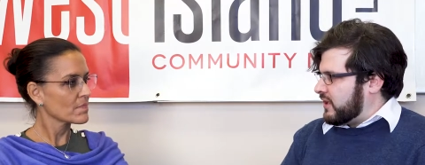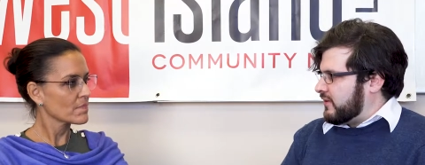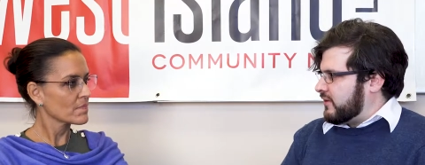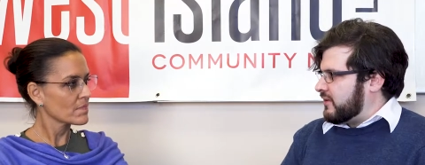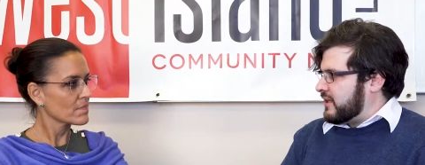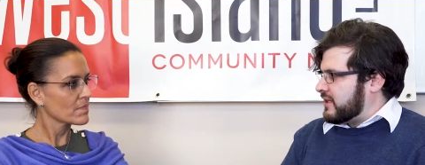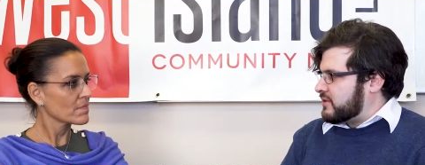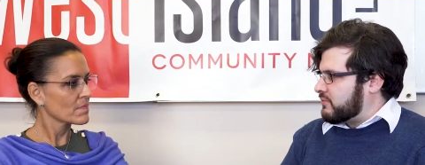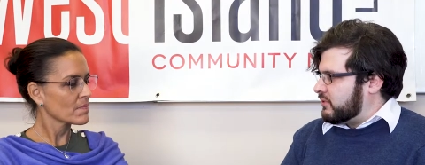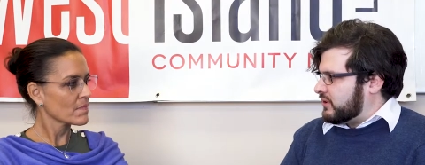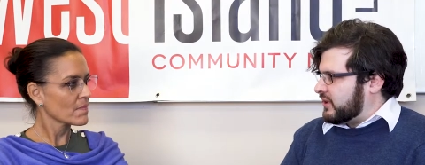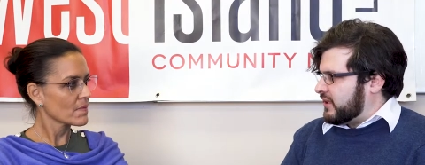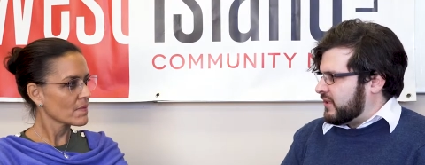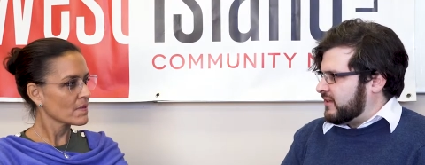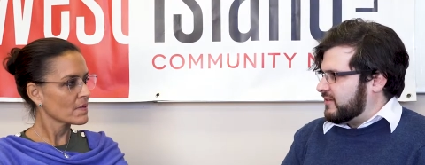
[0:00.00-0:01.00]
Speaker 1: and it's
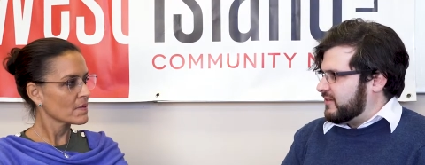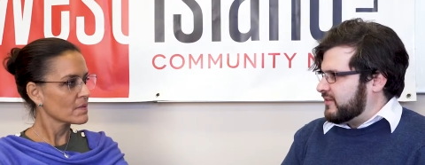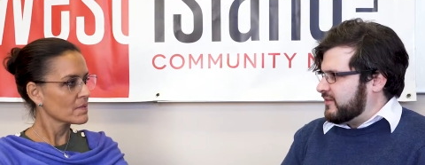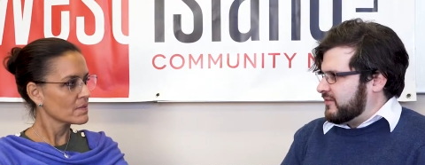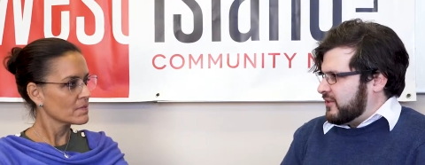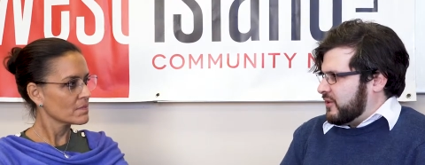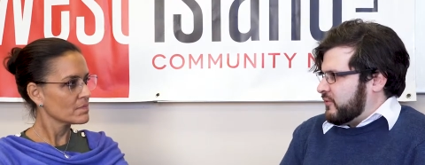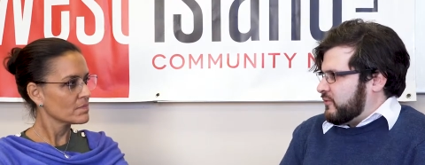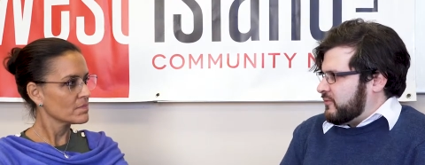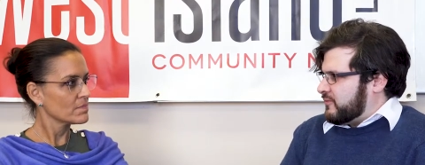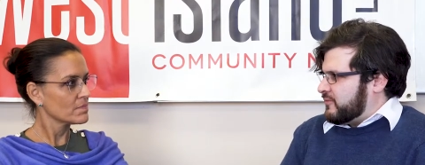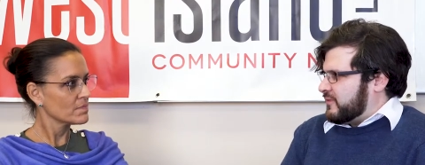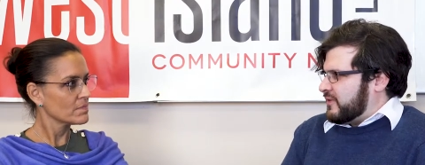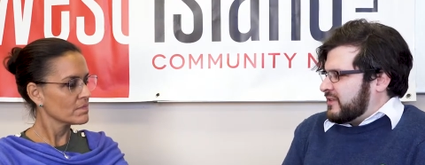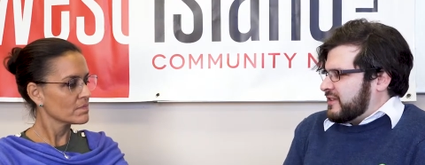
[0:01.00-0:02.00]
really, you know,
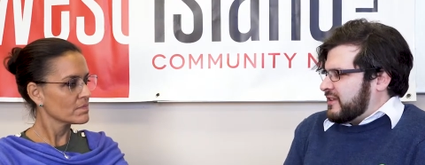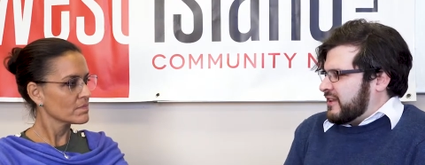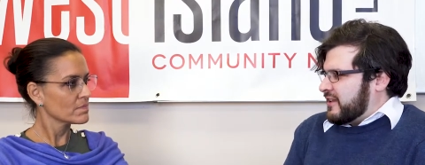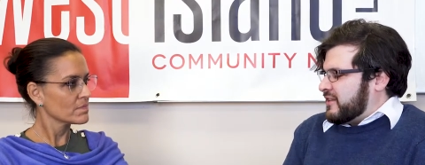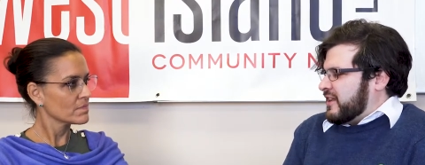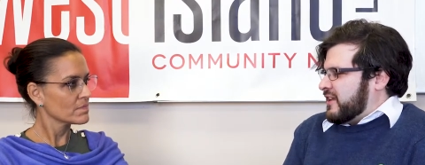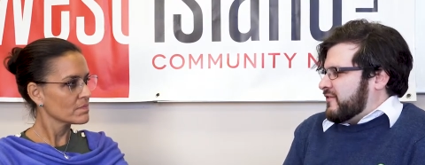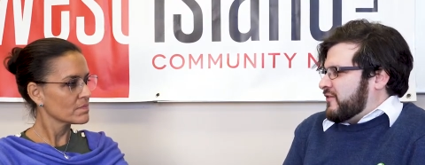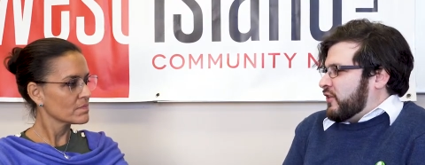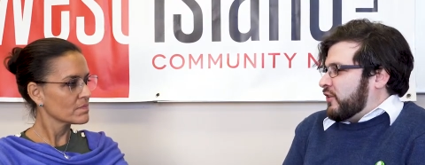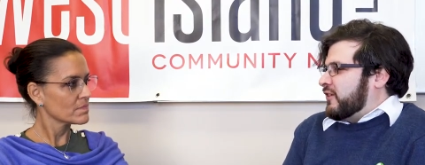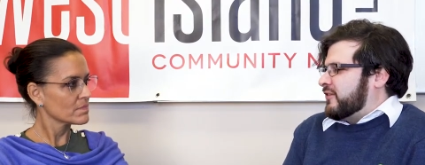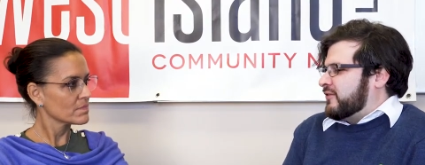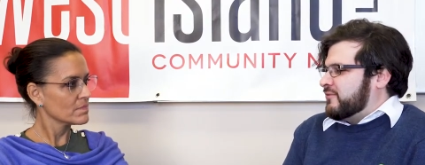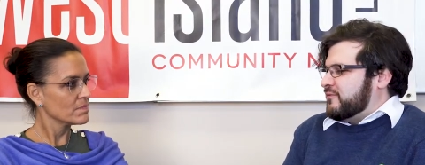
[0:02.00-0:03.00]
they, they,
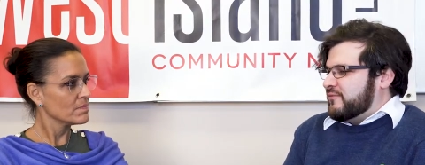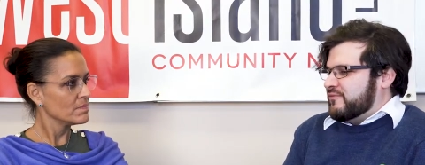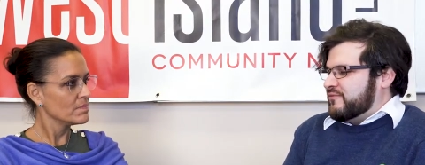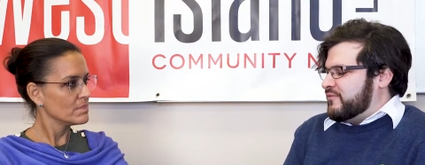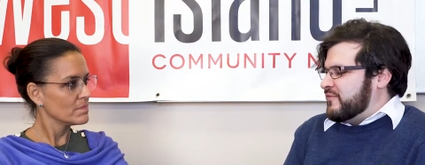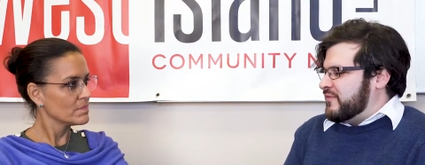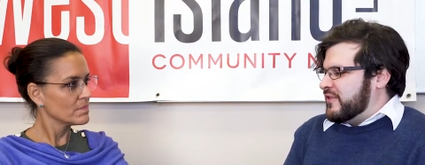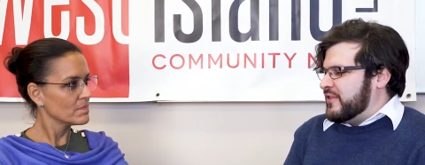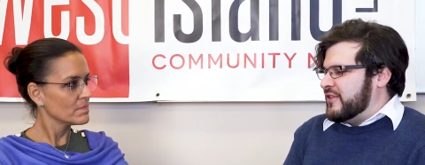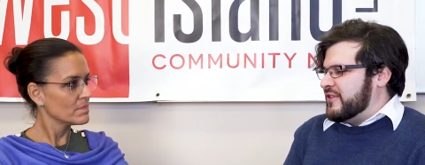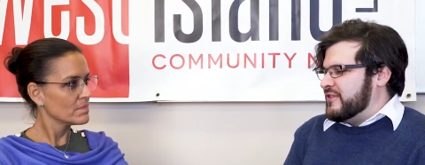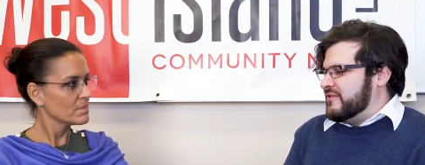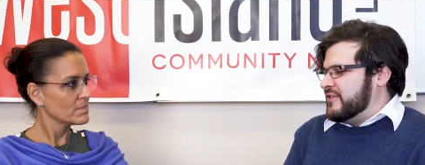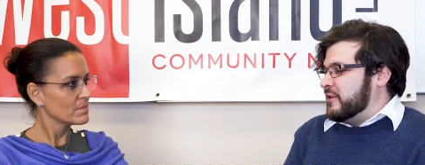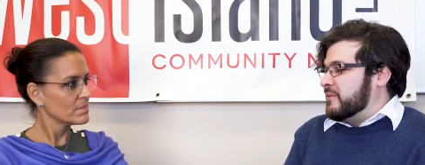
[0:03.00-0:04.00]
their,
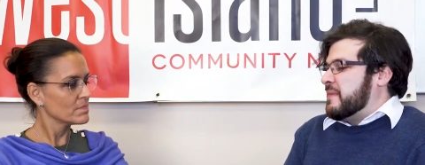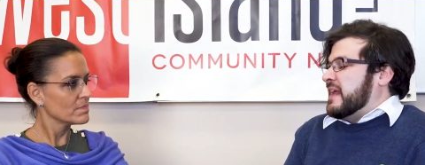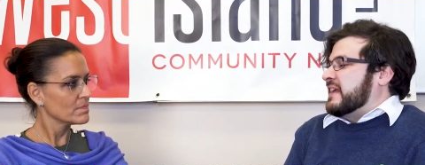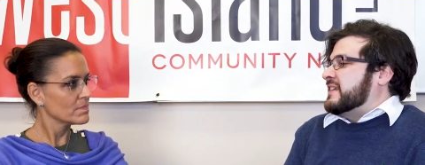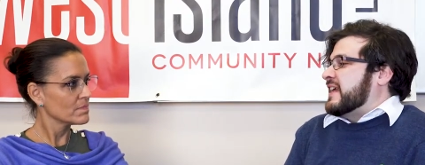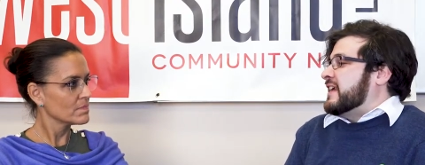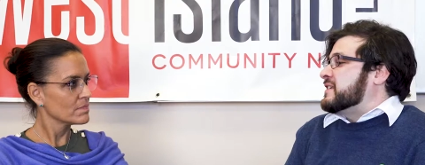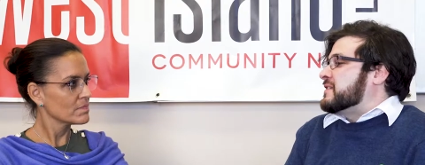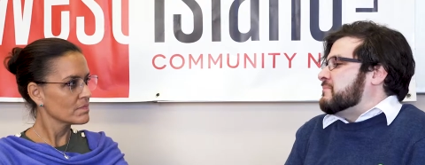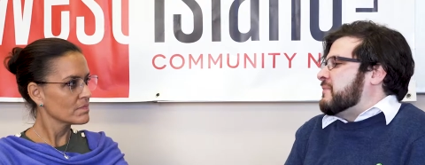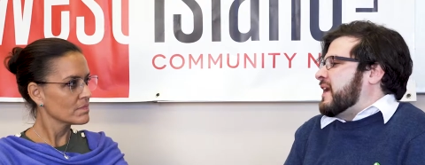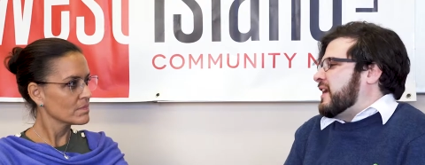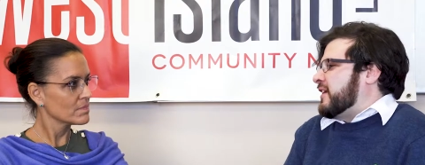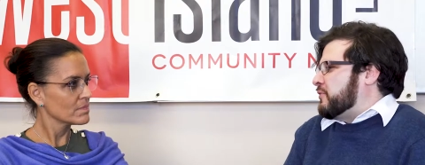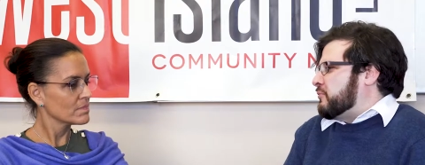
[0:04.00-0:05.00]
their day is
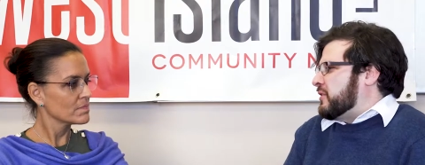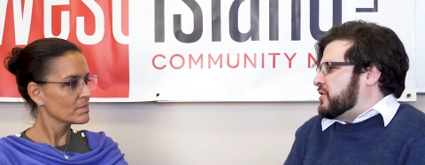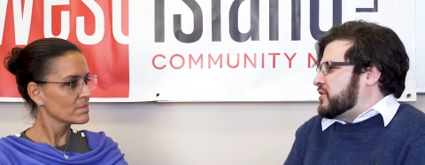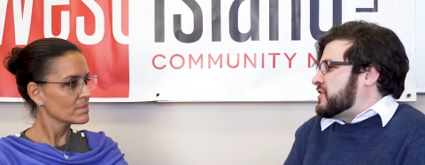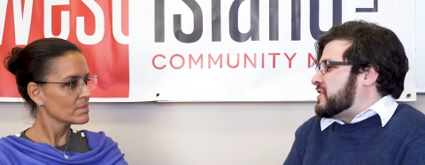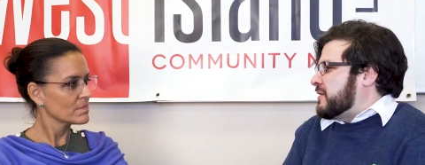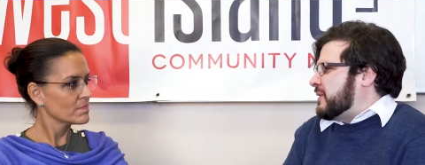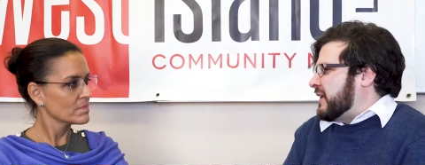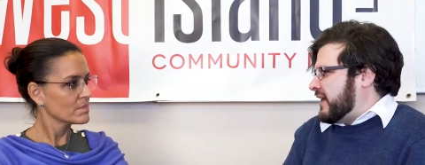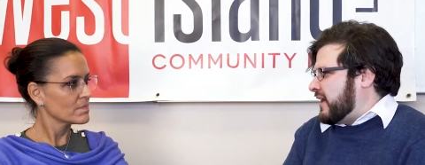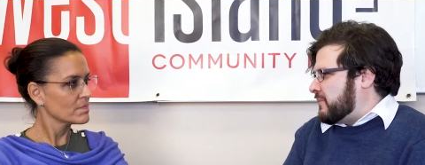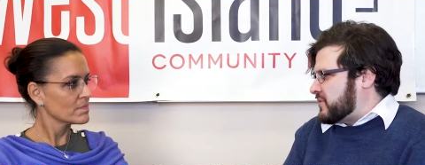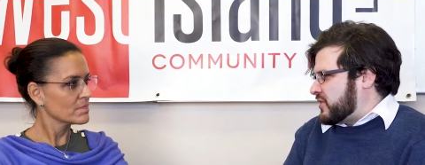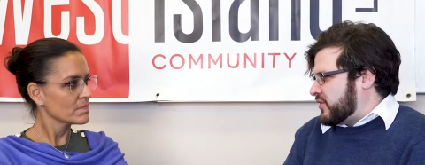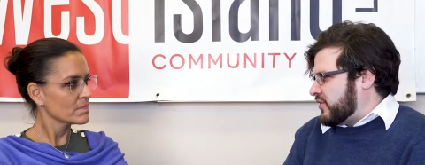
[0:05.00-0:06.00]
made when just somebody
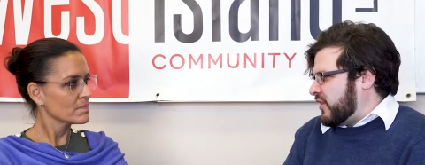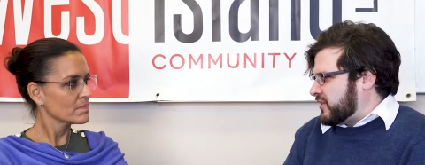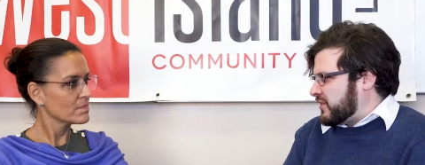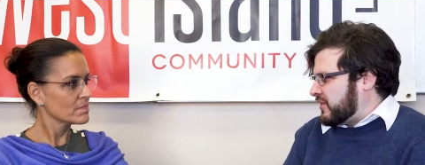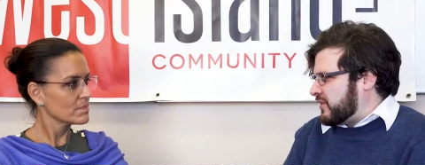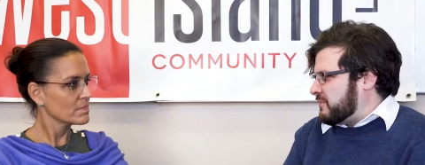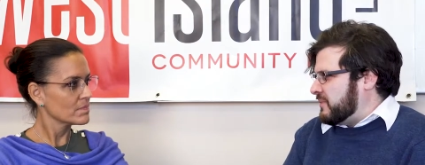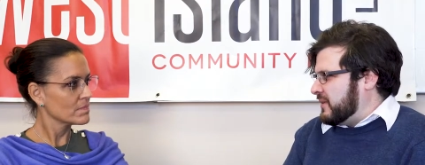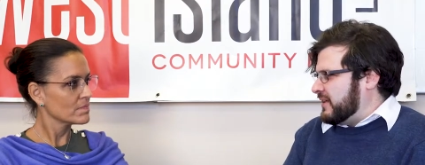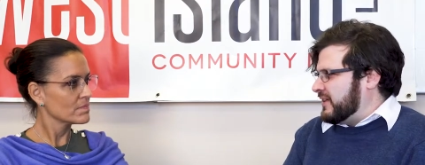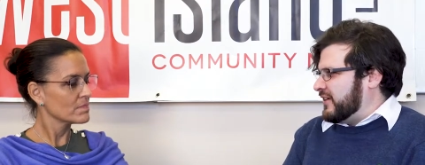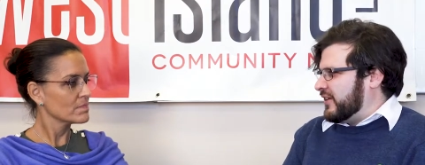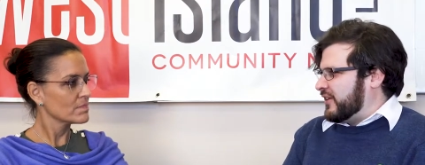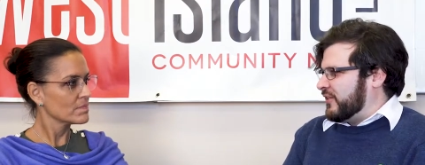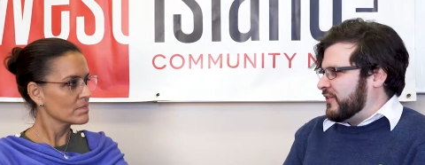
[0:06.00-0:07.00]
comes to talk to them
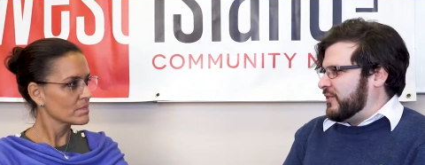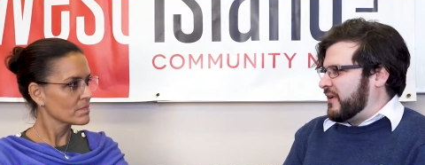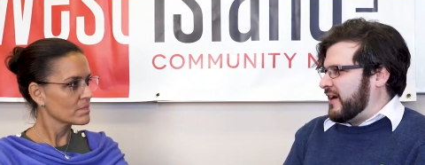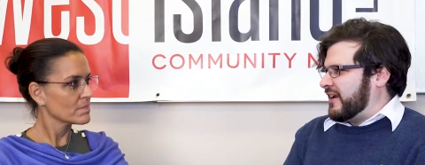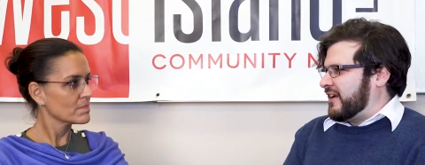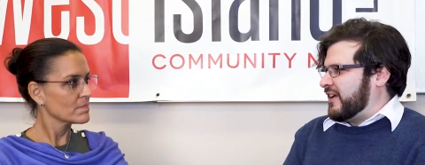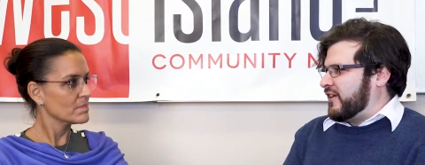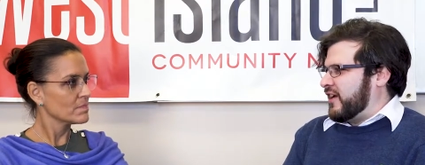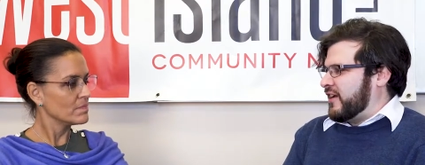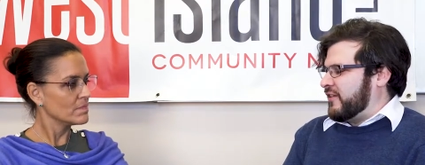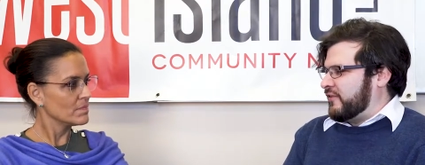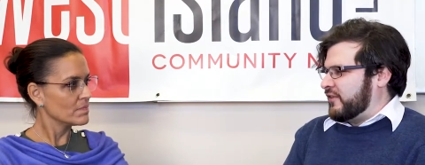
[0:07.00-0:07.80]
you know, and I, I